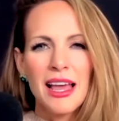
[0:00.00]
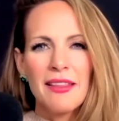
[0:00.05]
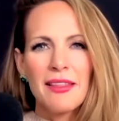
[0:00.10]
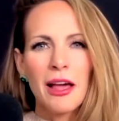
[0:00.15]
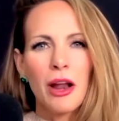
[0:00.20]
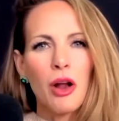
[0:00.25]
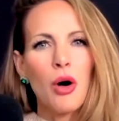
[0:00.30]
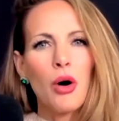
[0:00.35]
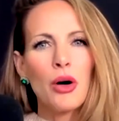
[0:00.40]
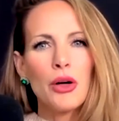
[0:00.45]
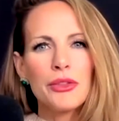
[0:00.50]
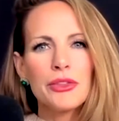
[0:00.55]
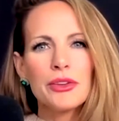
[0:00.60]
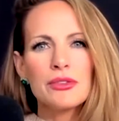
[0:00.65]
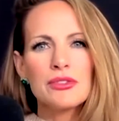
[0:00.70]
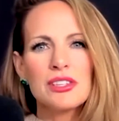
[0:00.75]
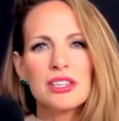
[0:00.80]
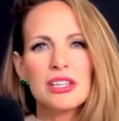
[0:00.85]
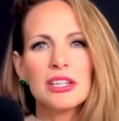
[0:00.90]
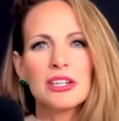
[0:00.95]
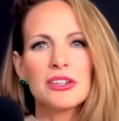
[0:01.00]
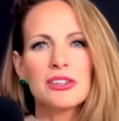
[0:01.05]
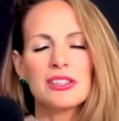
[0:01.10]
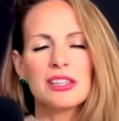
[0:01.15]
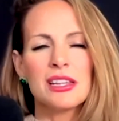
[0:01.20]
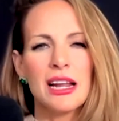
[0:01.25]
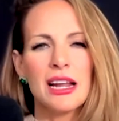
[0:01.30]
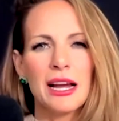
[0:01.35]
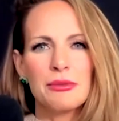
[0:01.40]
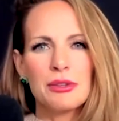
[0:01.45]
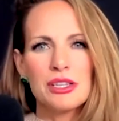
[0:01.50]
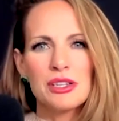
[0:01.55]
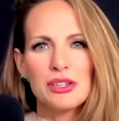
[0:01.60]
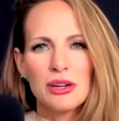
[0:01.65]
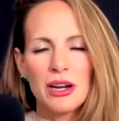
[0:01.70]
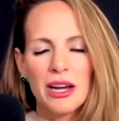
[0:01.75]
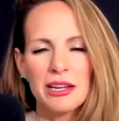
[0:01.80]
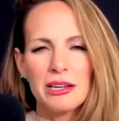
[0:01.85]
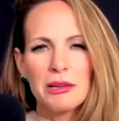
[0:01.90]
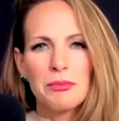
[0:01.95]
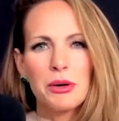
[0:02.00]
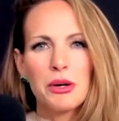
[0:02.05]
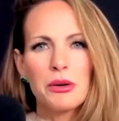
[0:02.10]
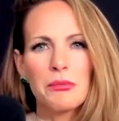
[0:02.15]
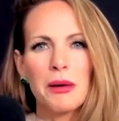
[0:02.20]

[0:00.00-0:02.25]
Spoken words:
that all those years that I was trying to put